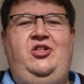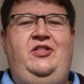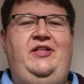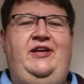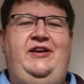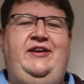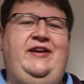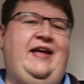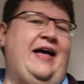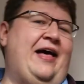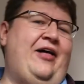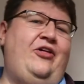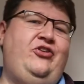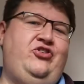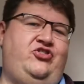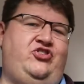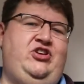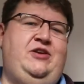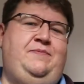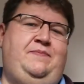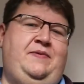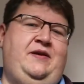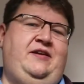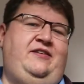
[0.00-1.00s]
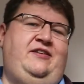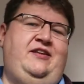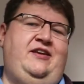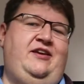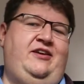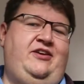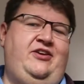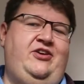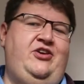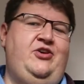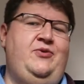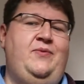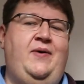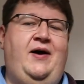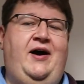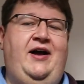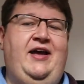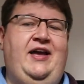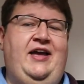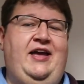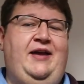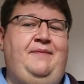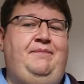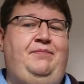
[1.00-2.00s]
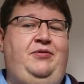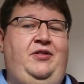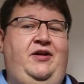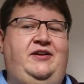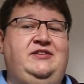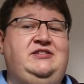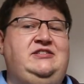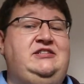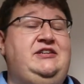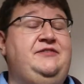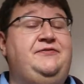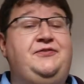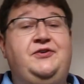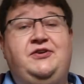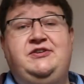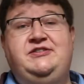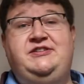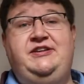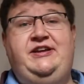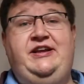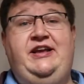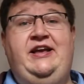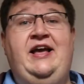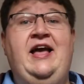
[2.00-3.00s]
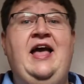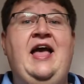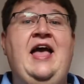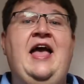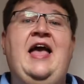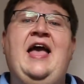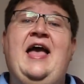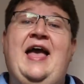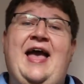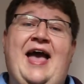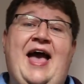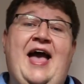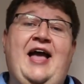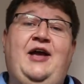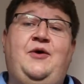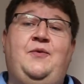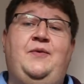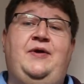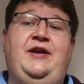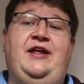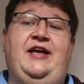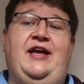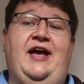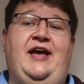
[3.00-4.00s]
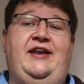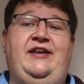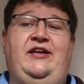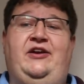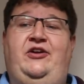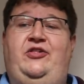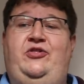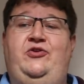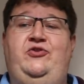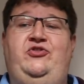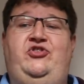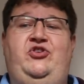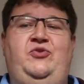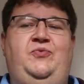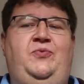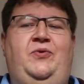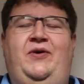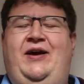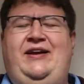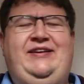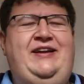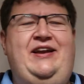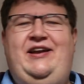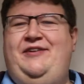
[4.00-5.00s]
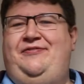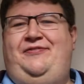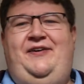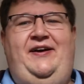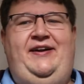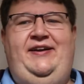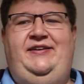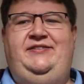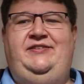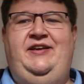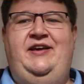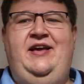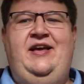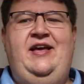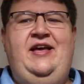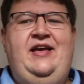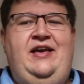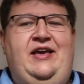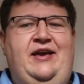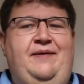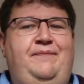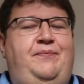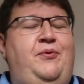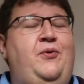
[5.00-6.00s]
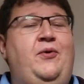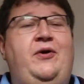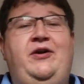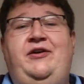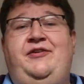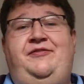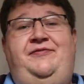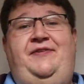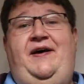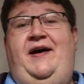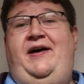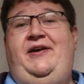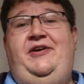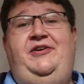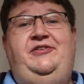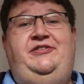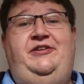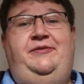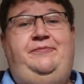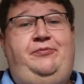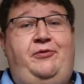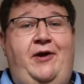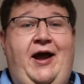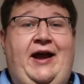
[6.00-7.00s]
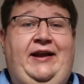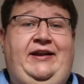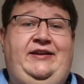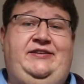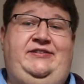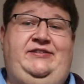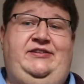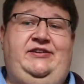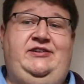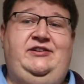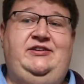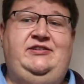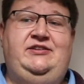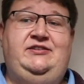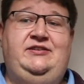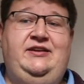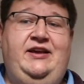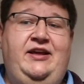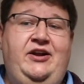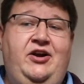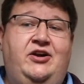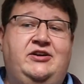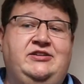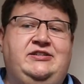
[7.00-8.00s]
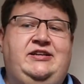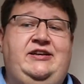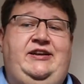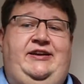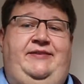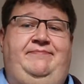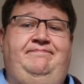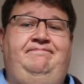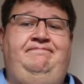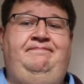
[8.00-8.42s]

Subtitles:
and LGBTQIA+ diversity, equity, and inclusion were identified as important values and practices in our synod.